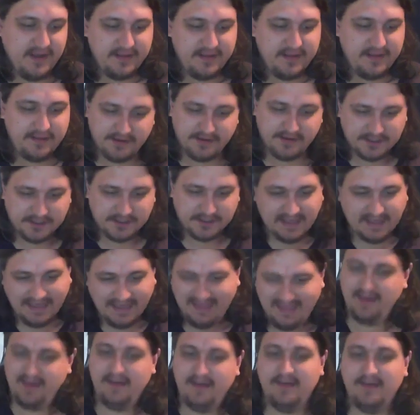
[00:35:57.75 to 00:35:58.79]
They don't actually
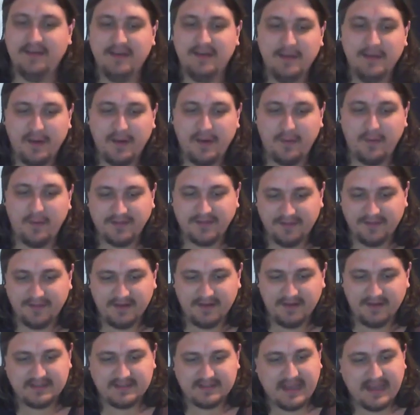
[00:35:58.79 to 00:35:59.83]
care about what the
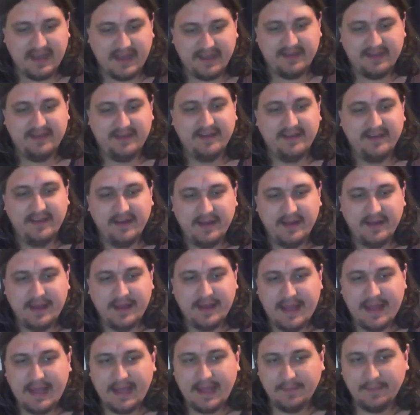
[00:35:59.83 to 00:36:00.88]
things are.
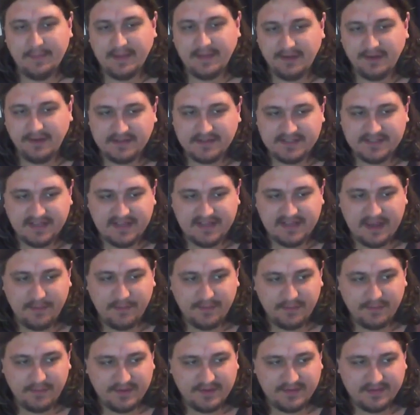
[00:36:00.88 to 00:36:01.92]
Um, and you can see that
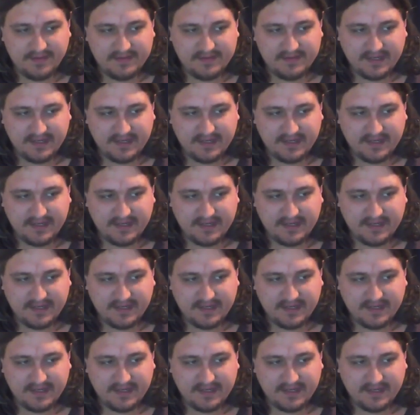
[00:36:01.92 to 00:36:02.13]
with things